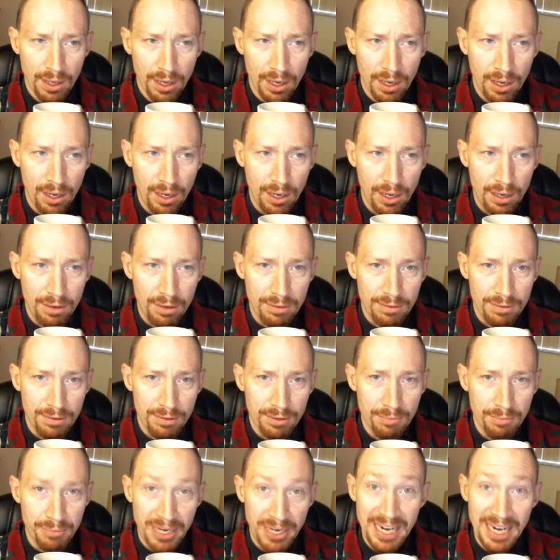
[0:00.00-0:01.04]
Uh,
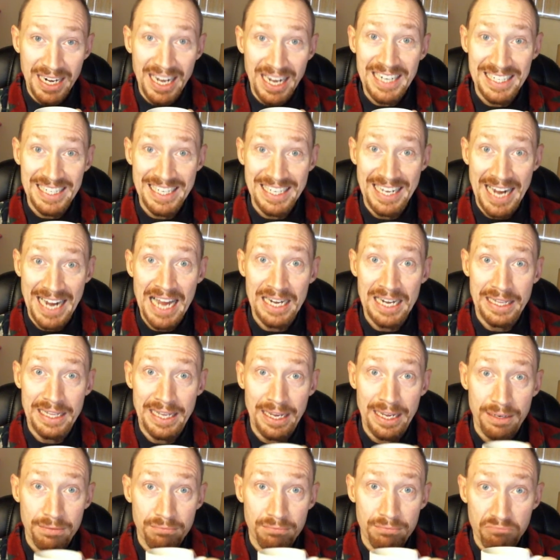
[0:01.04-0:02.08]
but I'd like to get out of
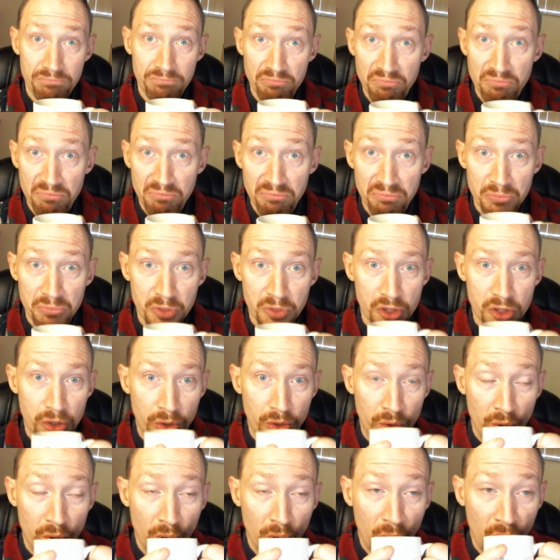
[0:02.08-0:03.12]
that
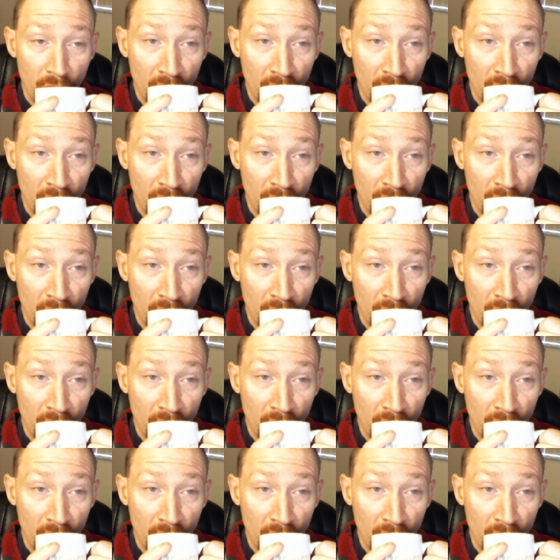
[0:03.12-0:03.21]
soon